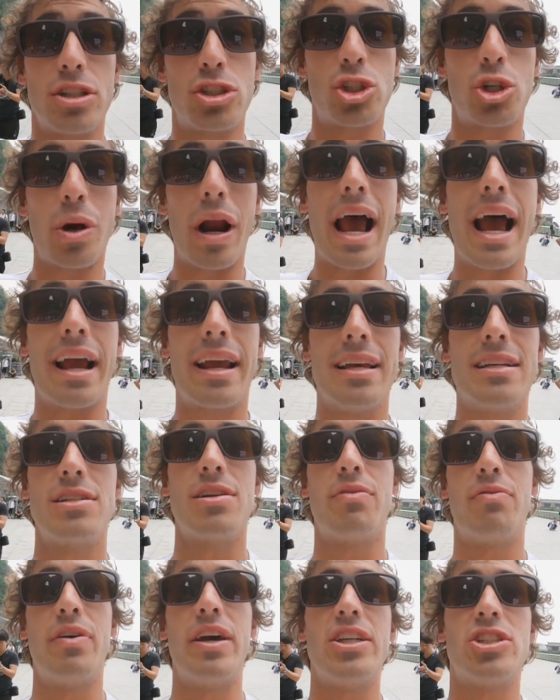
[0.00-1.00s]
track is
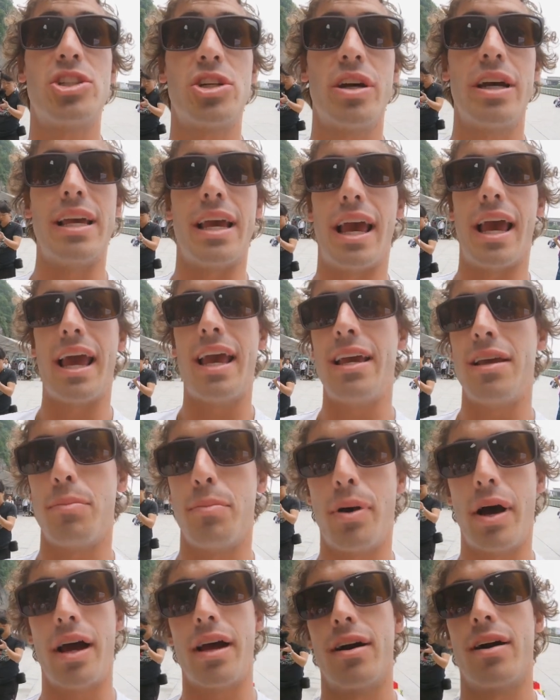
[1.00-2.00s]
officially eight
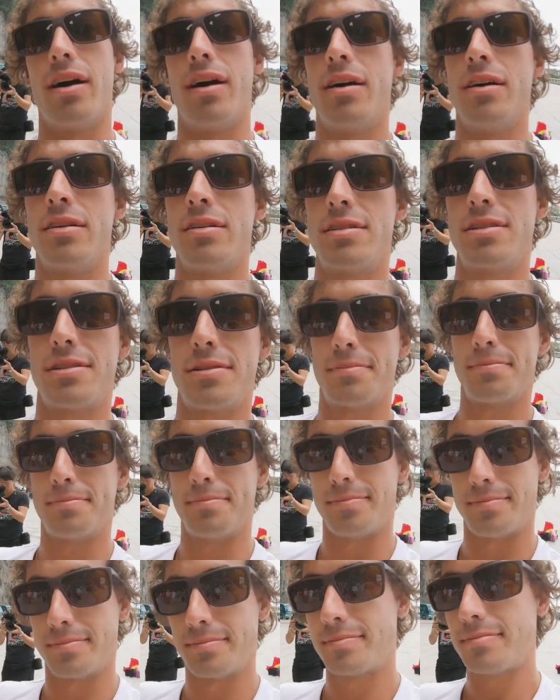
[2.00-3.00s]
pylons,
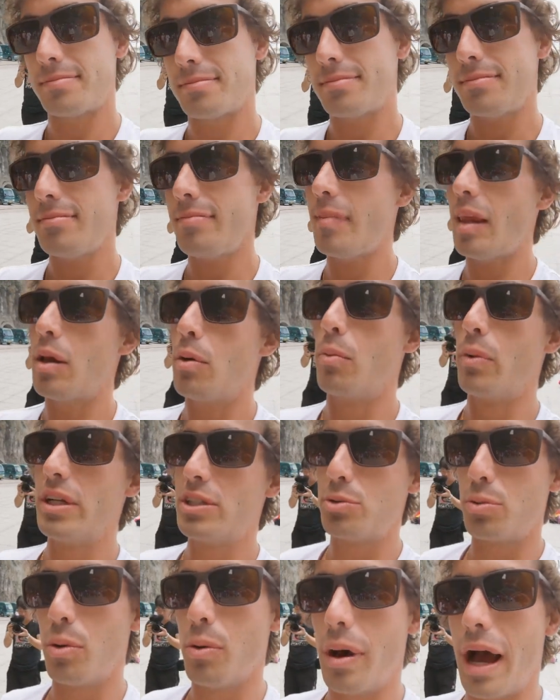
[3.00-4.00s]

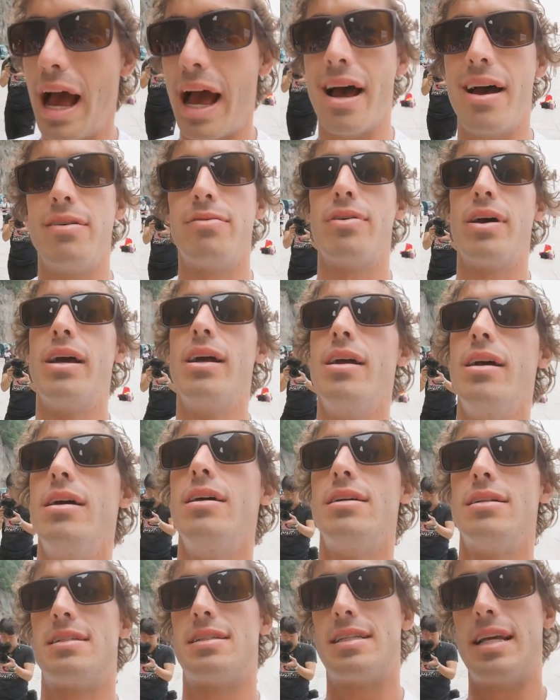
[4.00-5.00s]
which will have
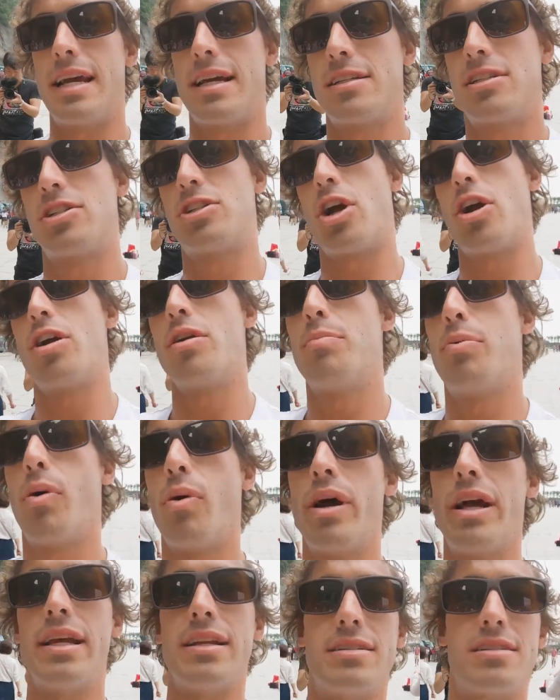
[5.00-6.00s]
six turn
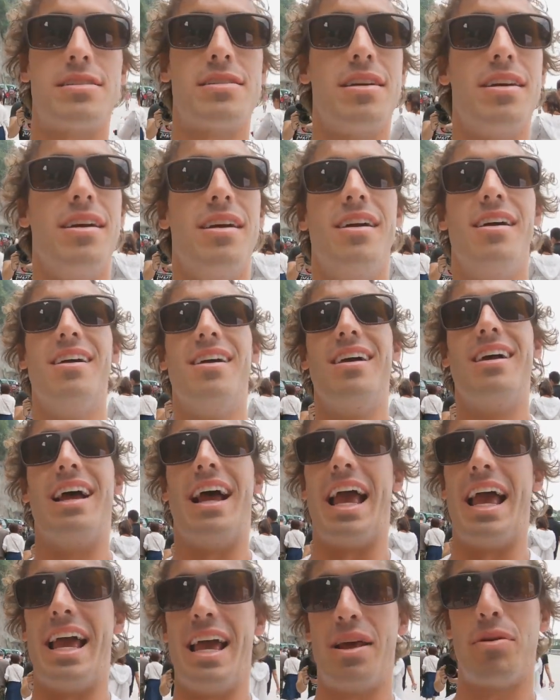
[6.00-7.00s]
points.
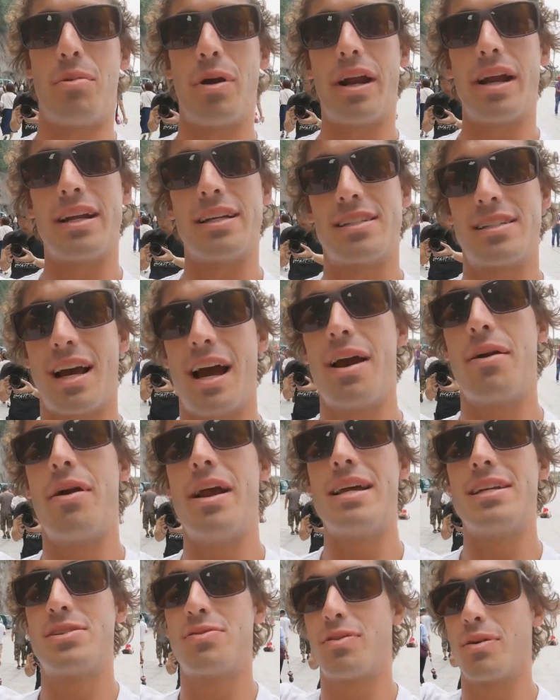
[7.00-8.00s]
And we're gonna sky
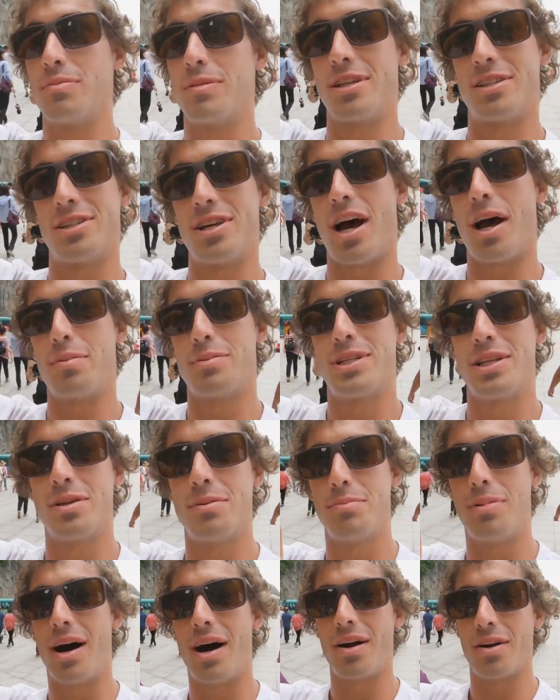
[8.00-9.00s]
race from the top to the
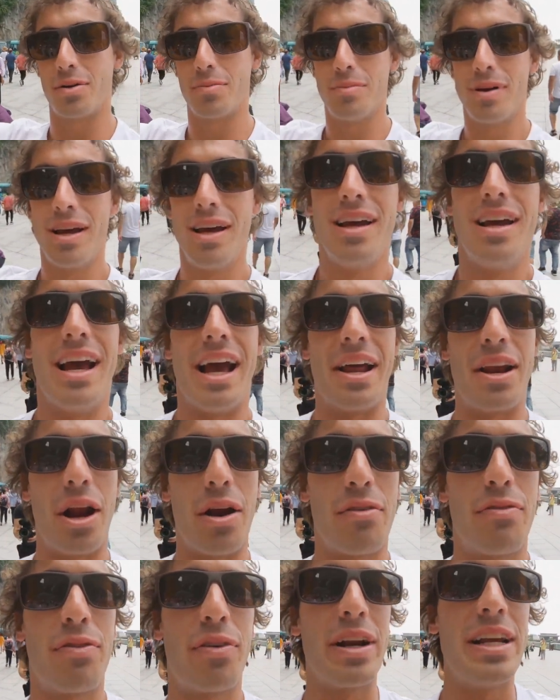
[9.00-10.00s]
bottom, and
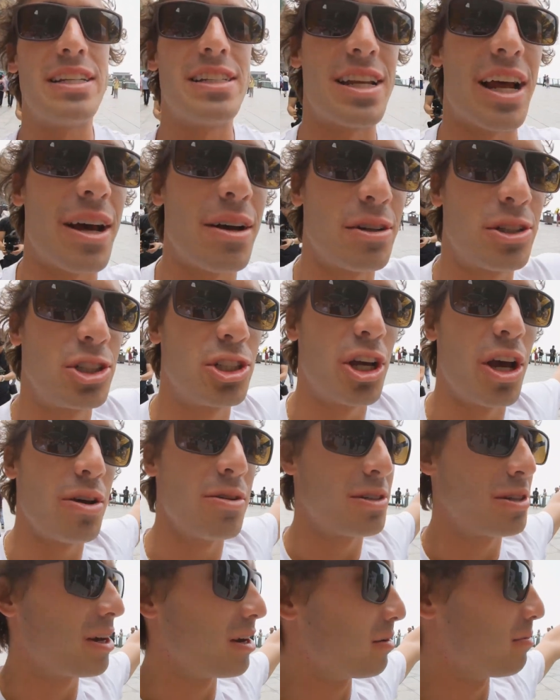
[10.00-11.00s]
our freestyle show is gonna